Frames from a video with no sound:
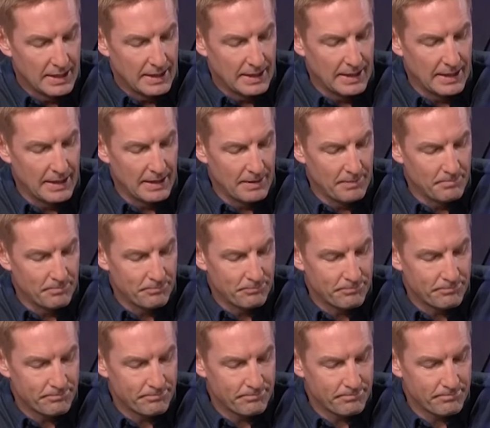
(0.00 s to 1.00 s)

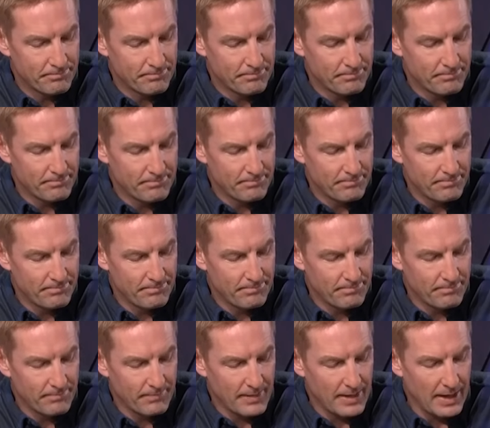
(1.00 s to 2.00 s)

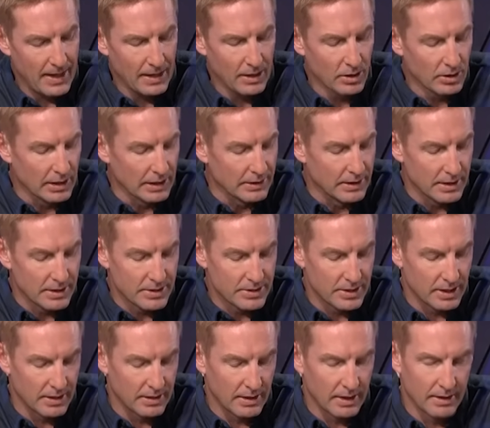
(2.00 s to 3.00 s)
I look at this
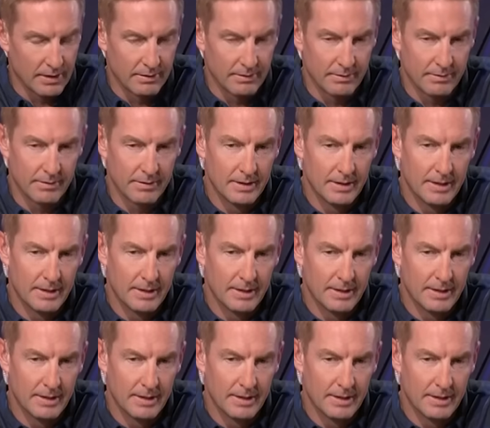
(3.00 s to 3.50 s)
and